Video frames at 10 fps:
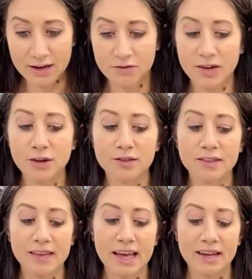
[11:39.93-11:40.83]
videos that
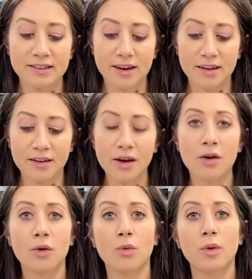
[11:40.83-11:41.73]
they had done
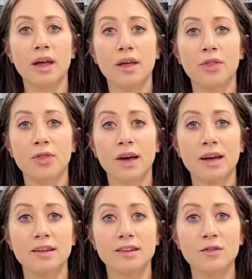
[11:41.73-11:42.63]
with
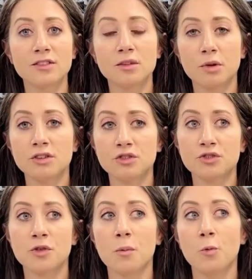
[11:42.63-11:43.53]
different suppressors
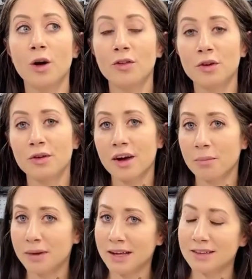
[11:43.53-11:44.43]
from well-known
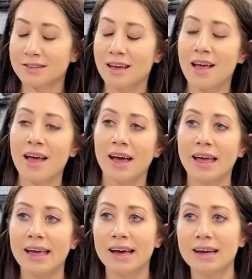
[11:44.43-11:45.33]
companies,
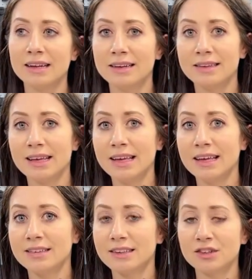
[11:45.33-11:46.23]
and they
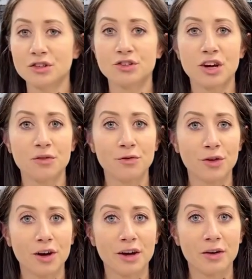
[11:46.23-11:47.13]
essentially shot them full
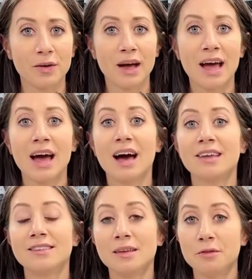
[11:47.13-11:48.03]
auto.
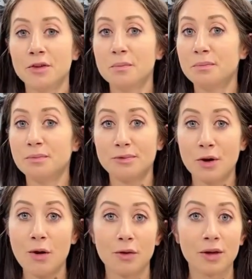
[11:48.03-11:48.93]
Some of them
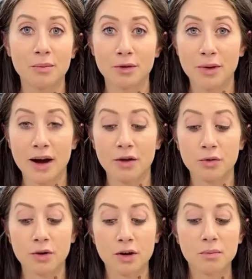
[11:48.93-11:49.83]
totally blew out
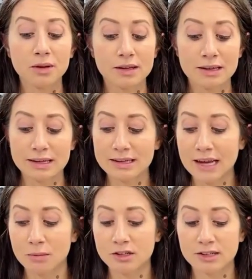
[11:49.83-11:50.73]
or completely
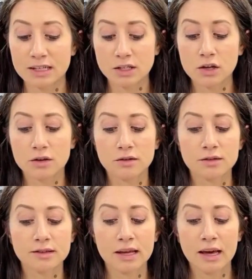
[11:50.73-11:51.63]
damaged the
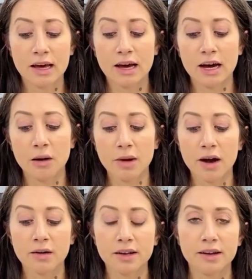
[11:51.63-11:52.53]
internals
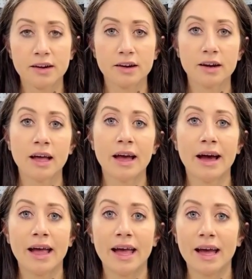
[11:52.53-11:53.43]
out here,
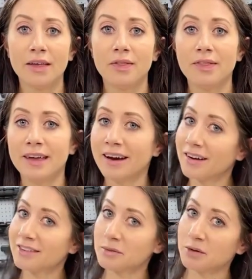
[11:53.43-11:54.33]
and their
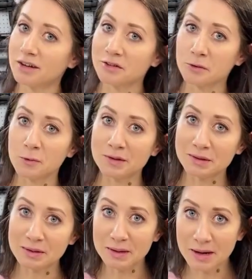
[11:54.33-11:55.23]
suppressor was
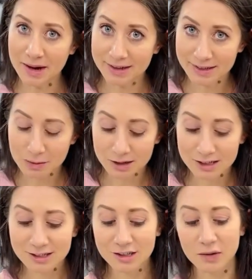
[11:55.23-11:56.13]
not
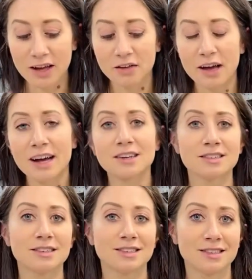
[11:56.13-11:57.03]
damaged. So I
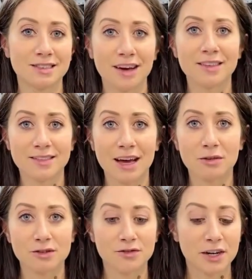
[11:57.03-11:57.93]
actually thought that that
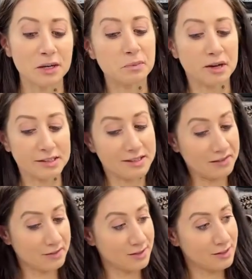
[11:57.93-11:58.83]
was very
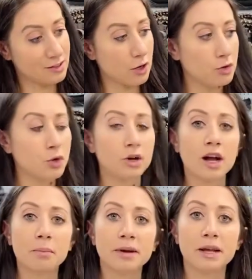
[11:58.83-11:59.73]
impressive. So newer
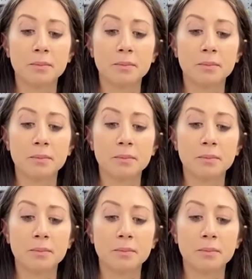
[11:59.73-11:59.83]
company,